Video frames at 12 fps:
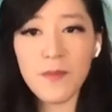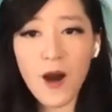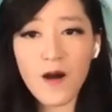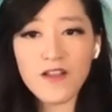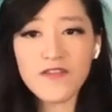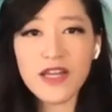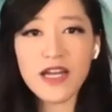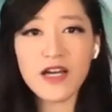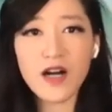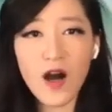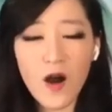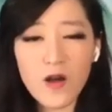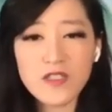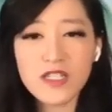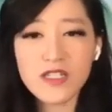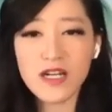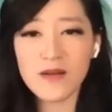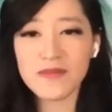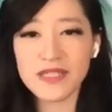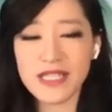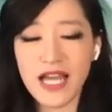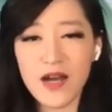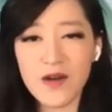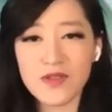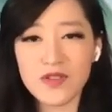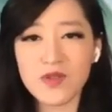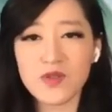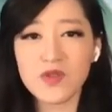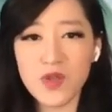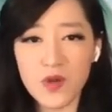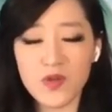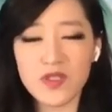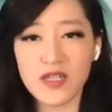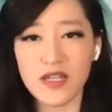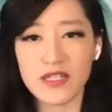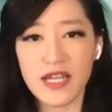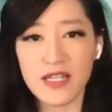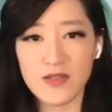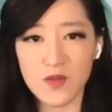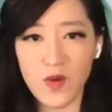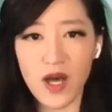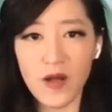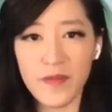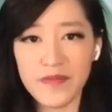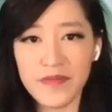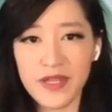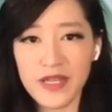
But all of that also comes down to dosage as well.